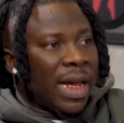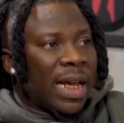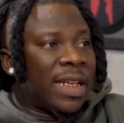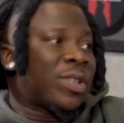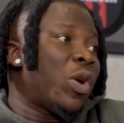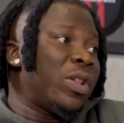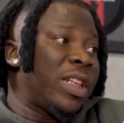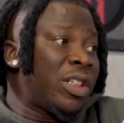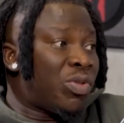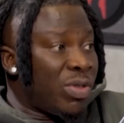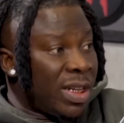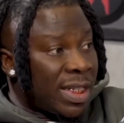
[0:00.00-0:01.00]
is all
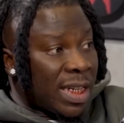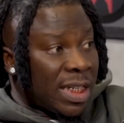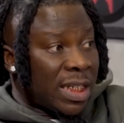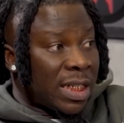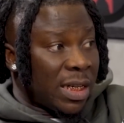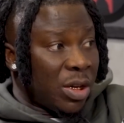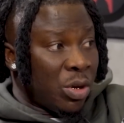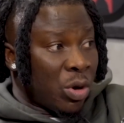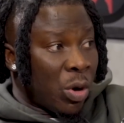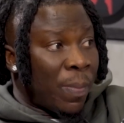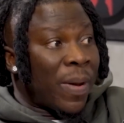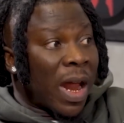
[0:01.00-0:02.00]
these reasons, yeah. you
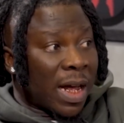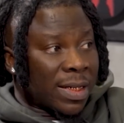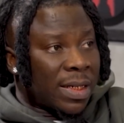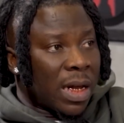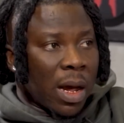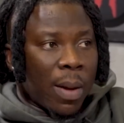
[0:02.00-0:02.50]
know, plus.